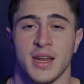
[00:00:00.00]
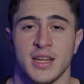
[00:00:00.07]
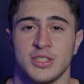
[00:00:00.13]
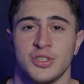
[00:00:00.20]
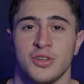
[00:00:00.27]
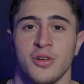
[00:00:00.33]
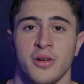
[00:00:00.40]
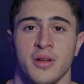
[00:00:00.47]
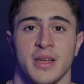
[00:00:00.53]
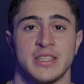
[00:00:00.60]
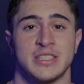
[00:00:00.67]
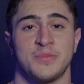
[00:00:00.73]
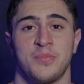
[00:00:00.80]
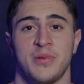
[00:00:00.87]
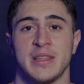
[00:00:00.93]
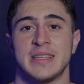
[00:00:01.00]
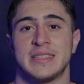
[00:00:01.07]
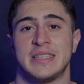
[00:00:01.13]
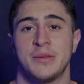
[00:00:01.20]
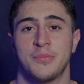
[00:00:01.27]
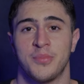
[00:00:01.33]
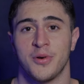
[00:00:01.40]
reason is pretty
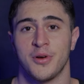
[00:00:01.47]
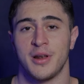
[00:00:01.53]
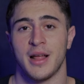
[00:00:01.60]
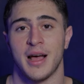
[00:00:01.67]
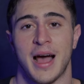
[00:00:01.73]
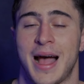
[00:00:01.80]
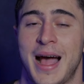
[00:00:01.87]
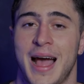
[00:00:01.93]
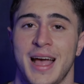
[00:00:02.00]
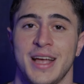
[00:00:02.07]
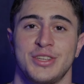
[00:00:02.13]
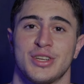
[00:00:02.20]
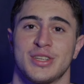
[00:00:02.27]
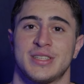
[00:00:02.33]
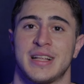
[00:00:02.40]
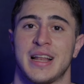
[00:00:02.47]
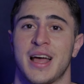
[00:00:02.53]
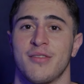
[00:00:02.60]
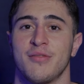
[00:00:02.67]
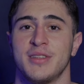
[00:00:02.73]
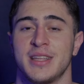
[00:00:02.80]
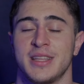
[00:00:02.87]
simple. I just
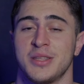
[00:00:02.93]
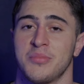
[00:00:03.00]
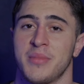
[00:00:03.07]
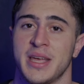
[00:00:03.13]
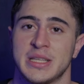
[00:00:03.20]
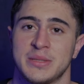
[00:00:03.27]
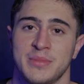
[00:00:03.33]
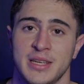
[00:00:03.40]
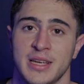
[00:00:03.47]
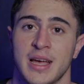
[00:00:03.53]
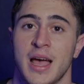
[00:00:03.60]
love it and it makes me